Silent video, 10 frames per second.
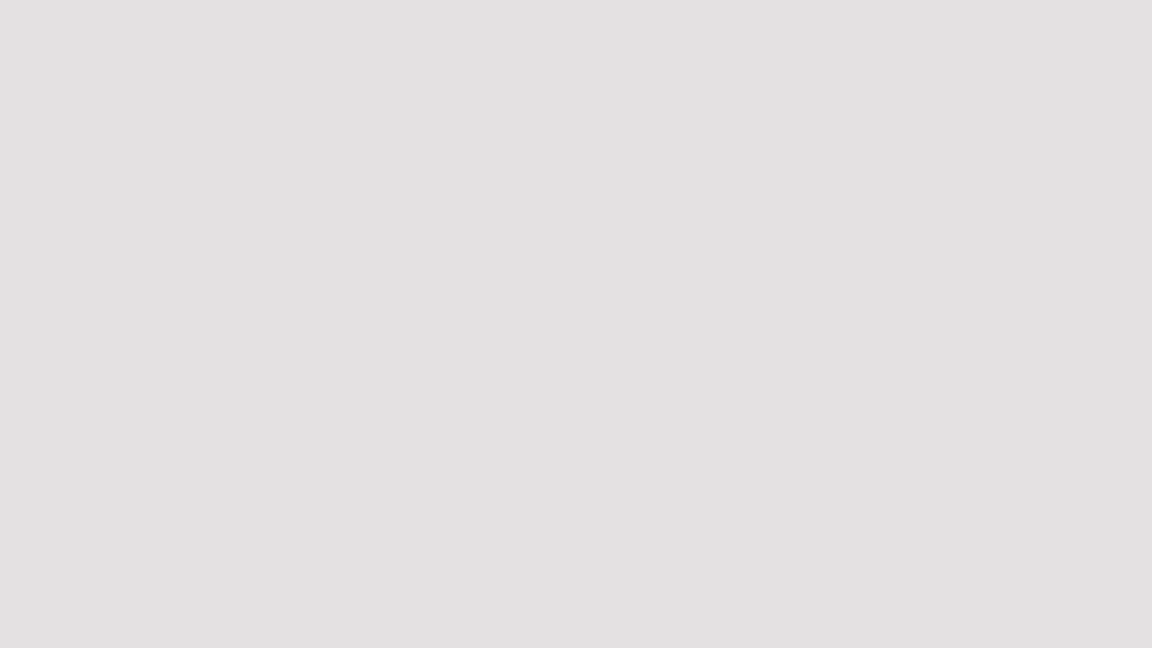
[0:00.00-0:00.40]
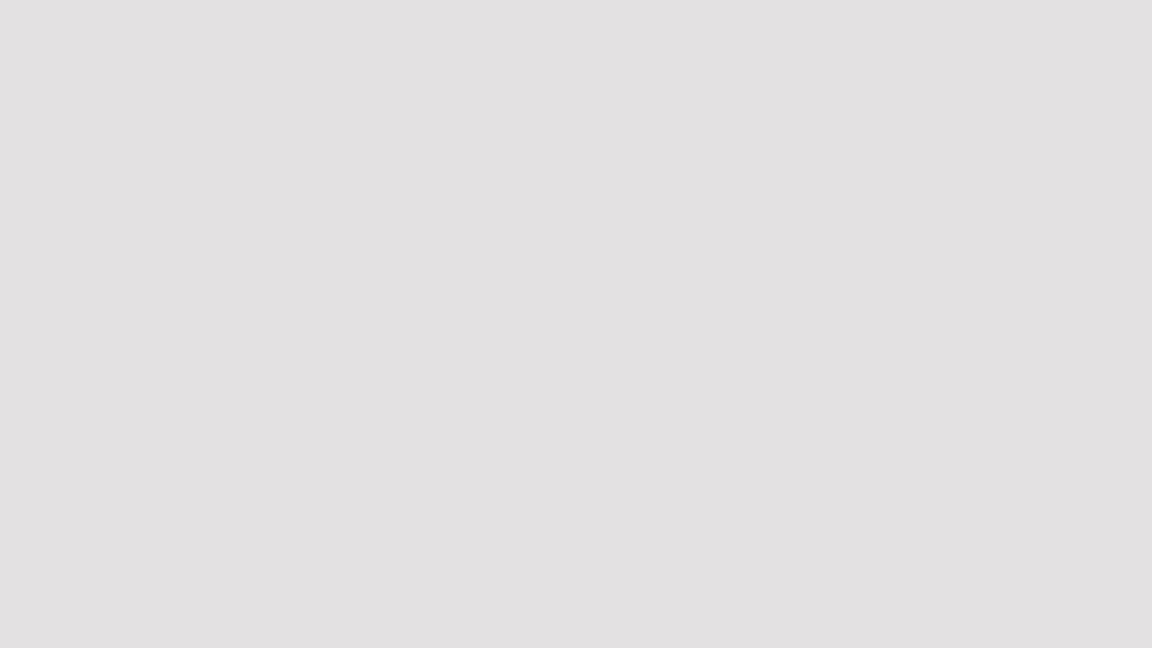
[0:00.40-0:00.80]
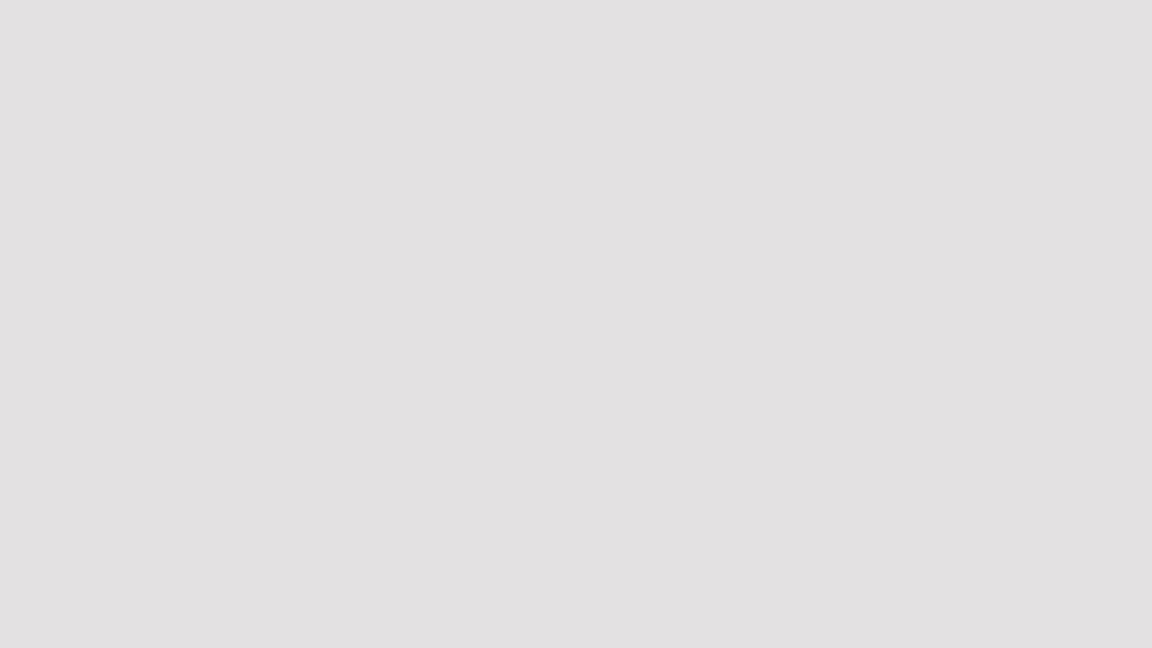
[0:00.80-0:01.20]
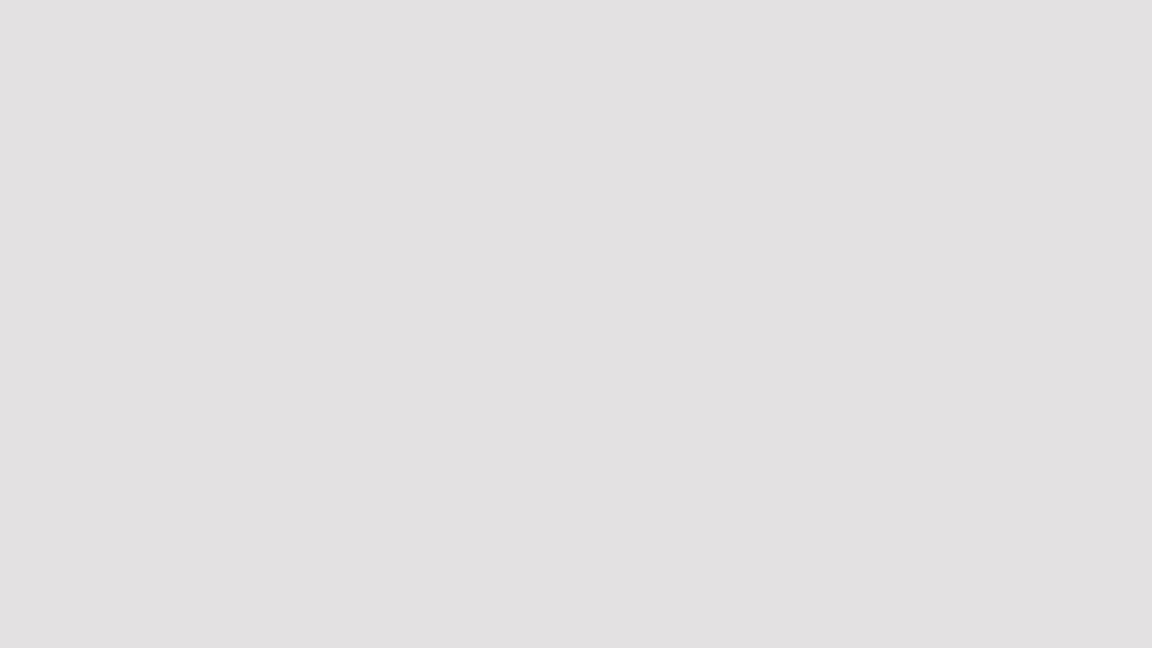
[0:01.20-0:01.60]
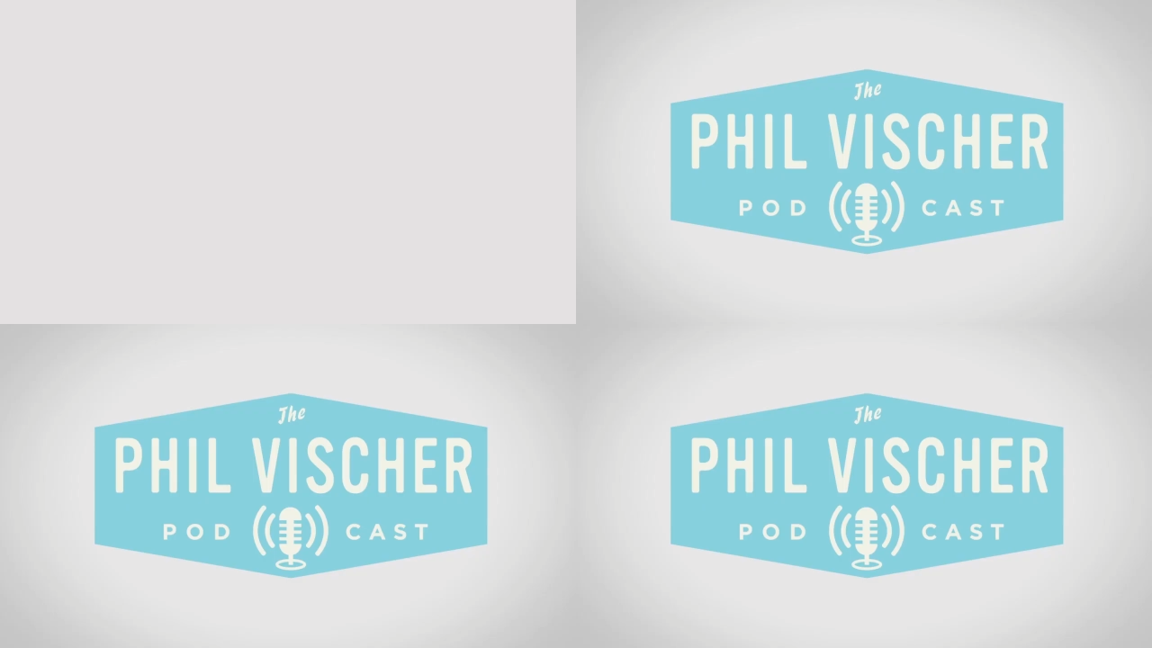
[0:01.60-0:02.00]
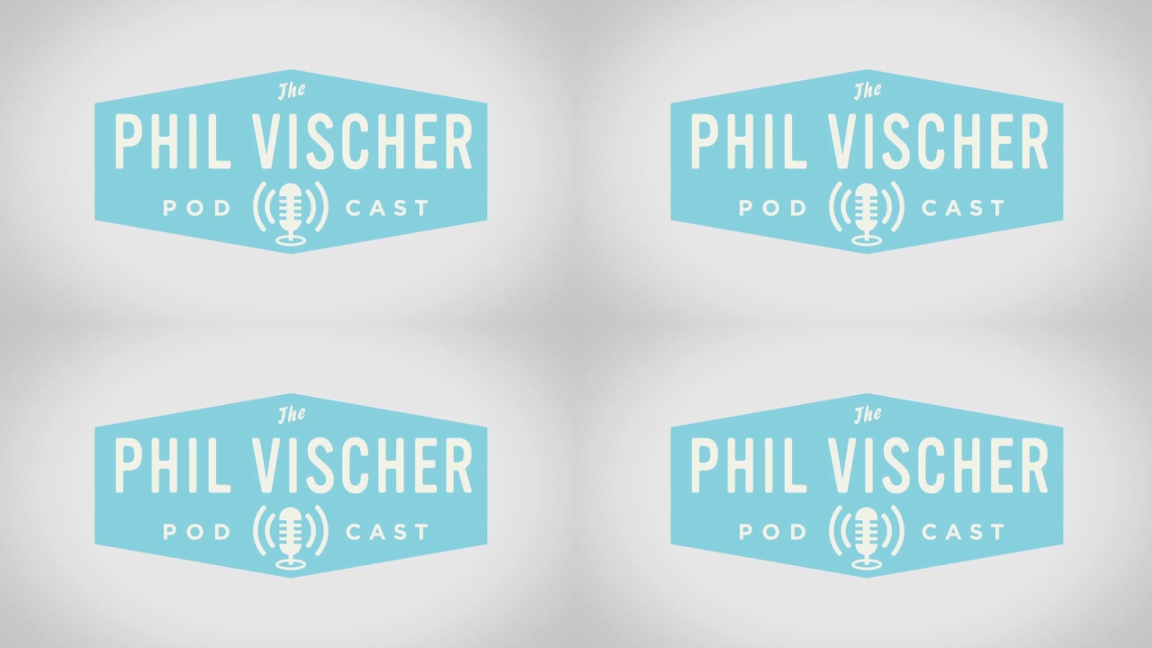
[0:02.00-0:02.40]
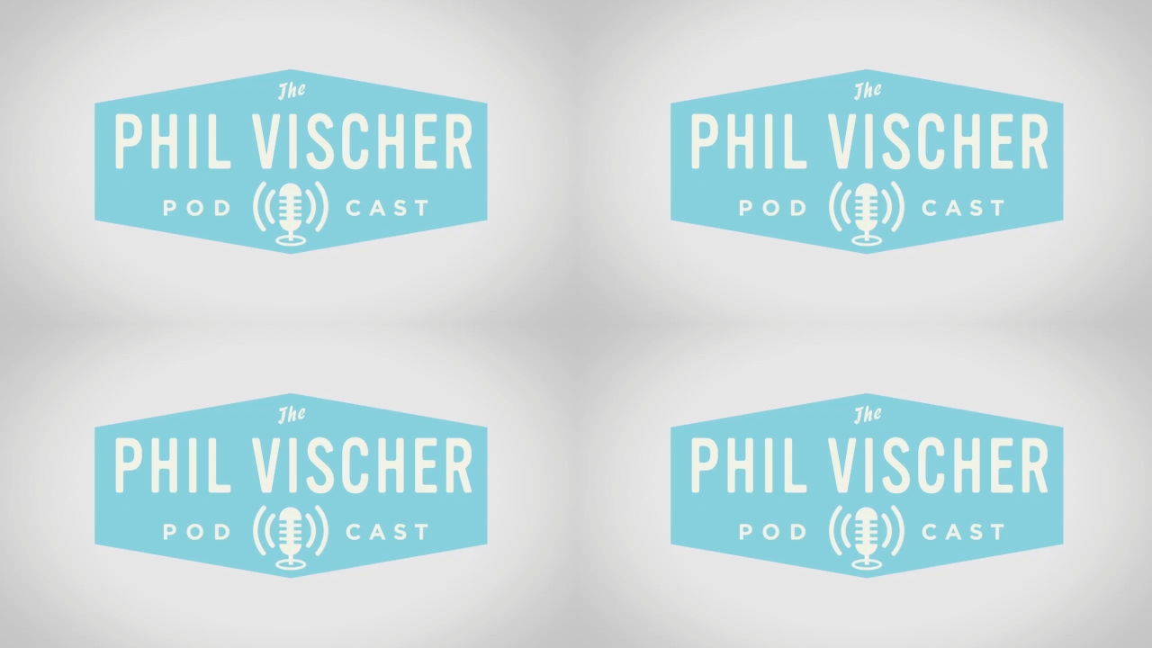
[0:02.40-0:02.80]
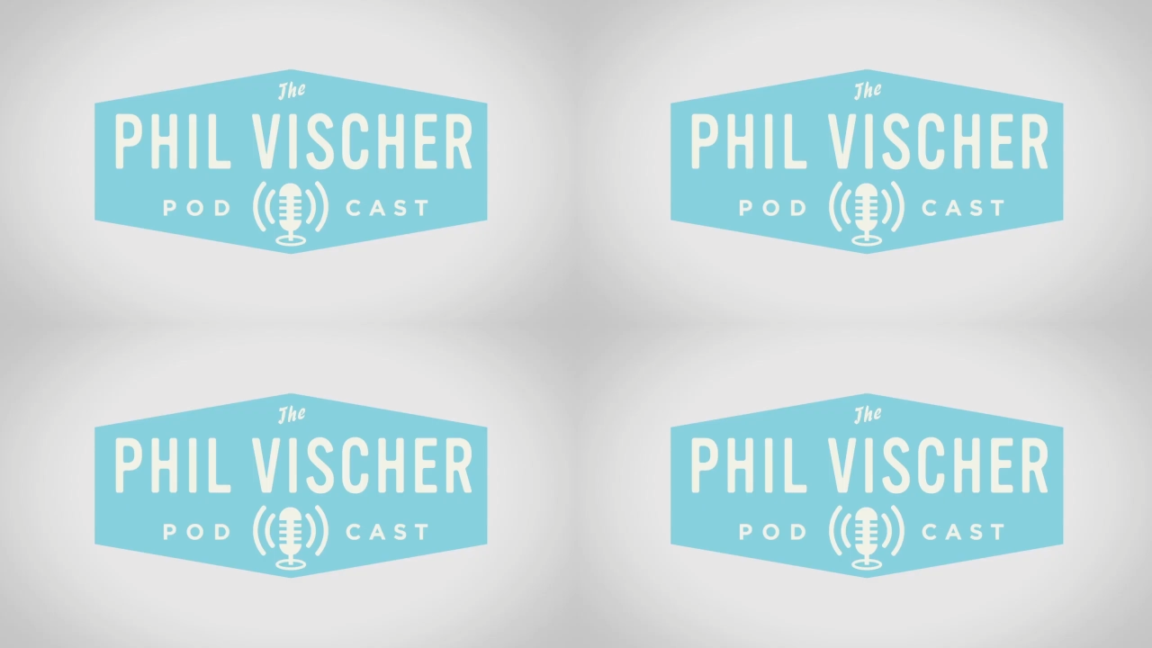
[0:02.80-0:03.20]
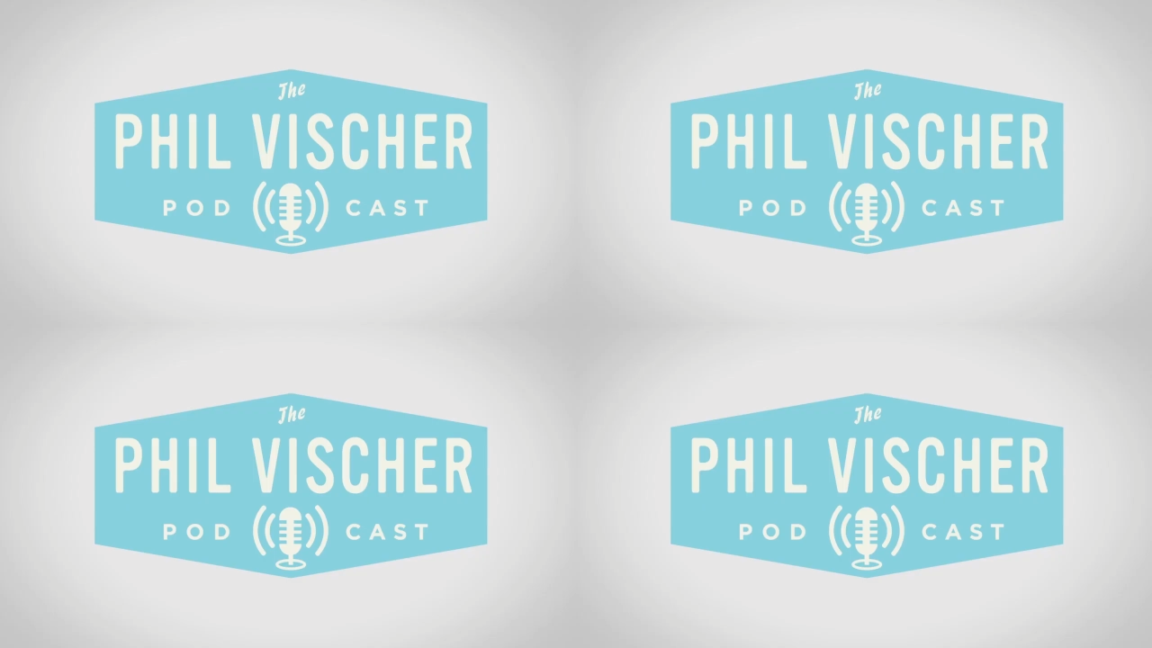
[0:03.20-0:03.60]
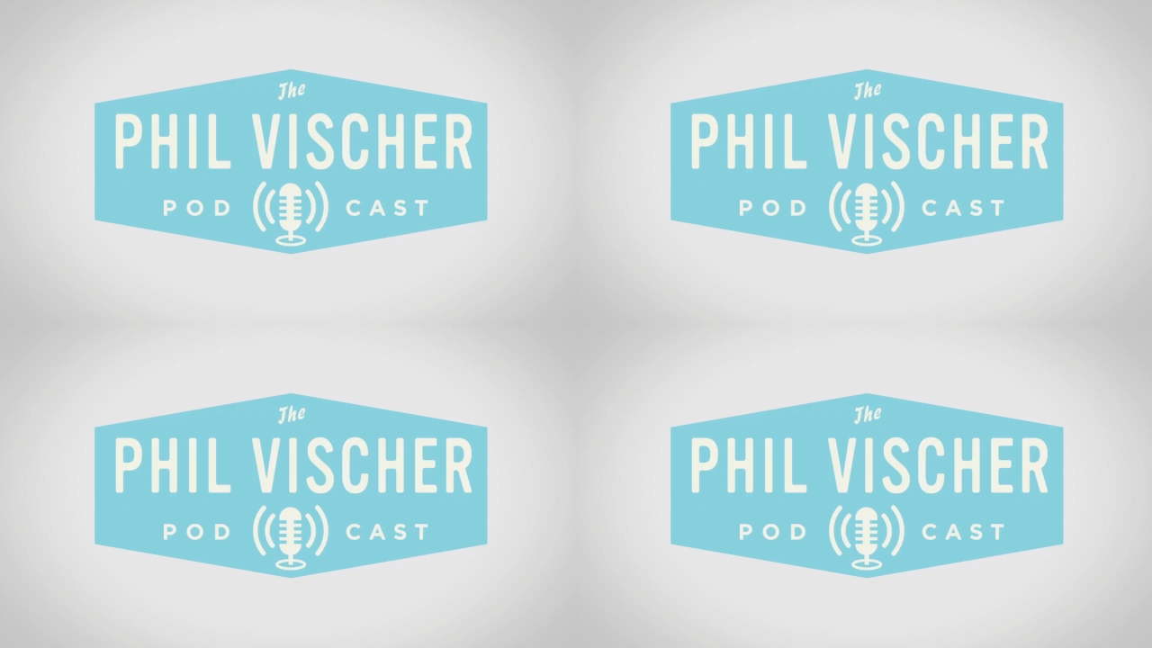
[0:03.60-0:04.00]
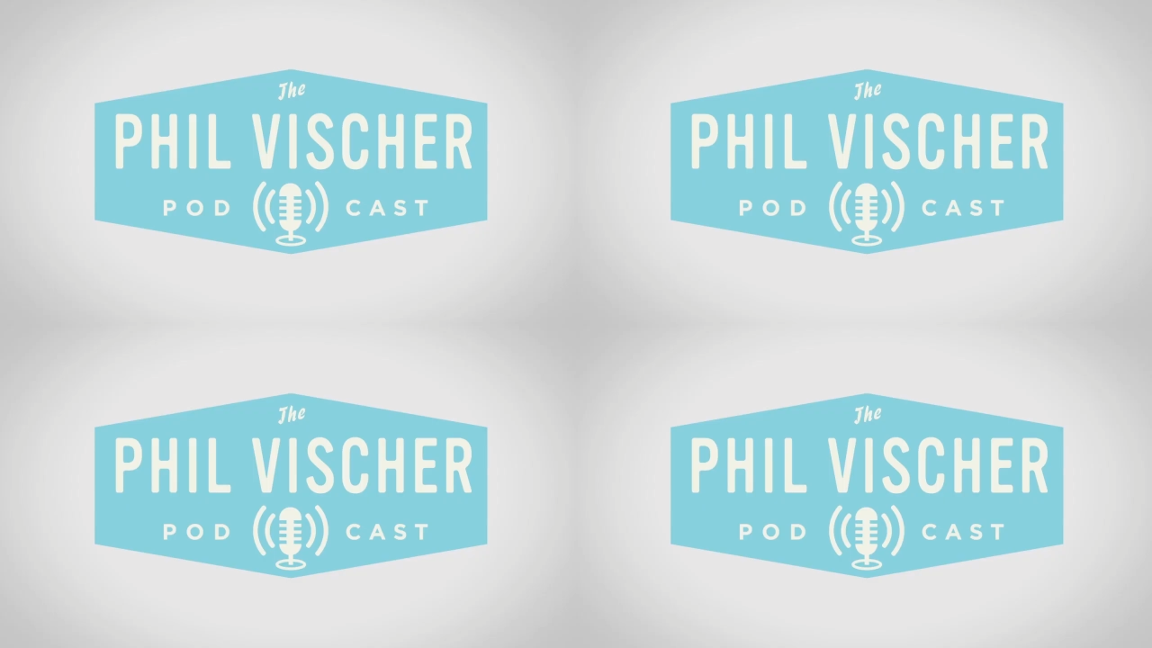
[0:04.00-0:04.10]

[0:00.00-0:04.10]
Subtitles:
Nobody's mouth can be seen.